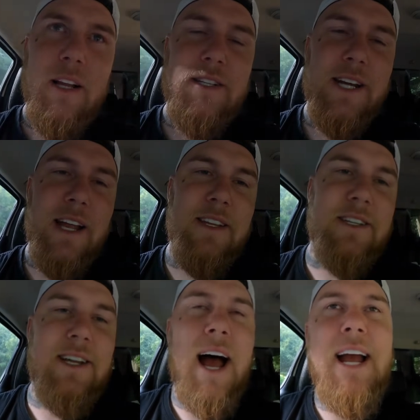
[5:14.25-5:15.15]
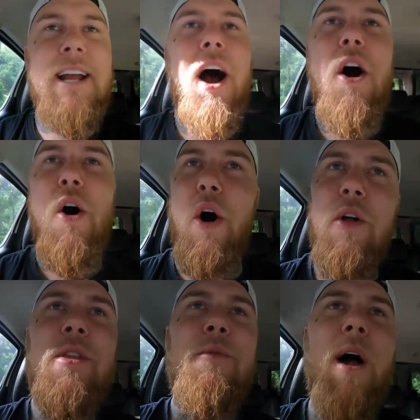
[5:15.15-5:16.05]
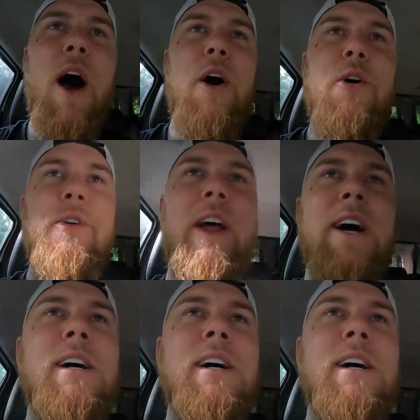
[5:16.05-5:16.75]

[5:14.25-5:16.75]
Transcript: Let's get this day on the road.